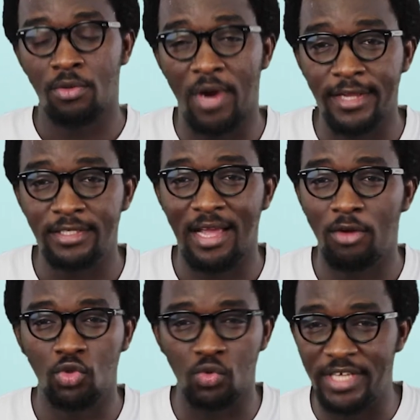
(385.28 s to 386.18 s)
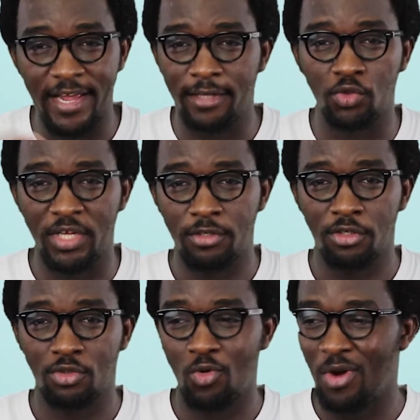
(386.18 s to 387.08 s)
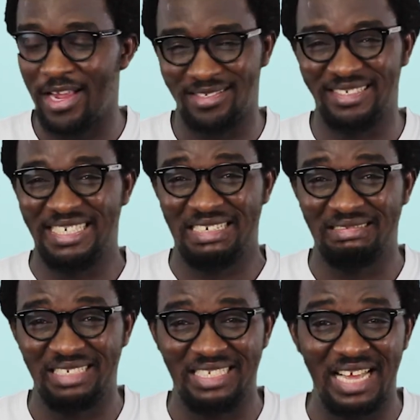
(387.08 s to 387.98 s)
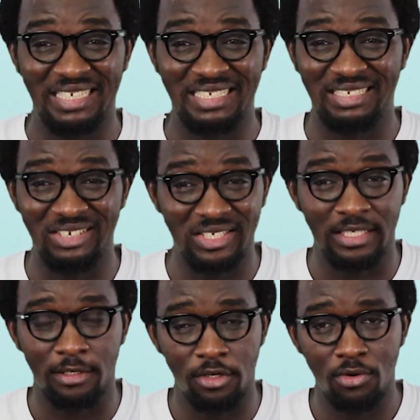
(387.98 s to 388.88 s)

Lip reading: Right? How do they just go like, what's that? Disgusting.